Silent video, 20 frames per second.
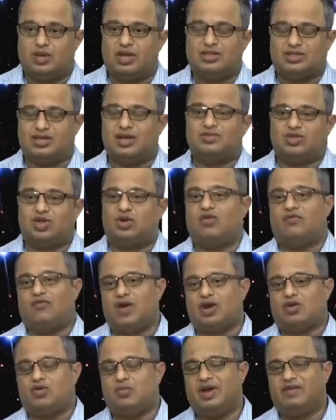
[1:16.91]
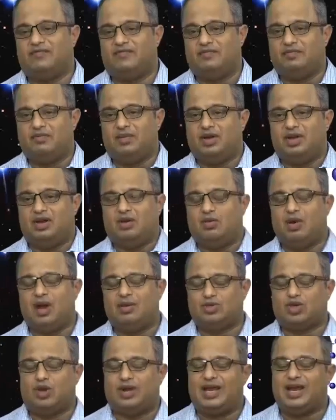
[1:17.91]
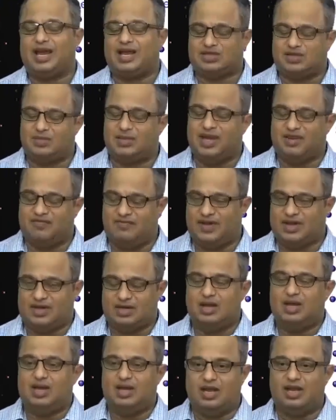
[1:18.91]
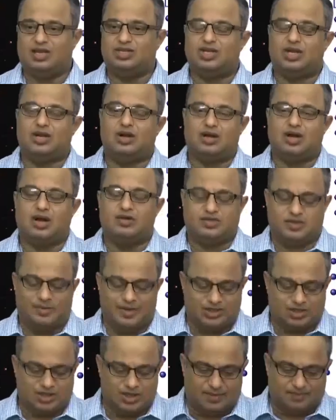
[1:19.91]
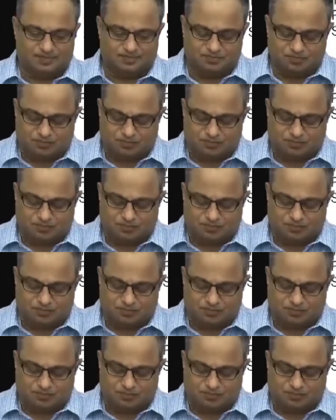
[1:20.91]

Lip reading: some sort of vacuum Casimir effect in a general curved space time.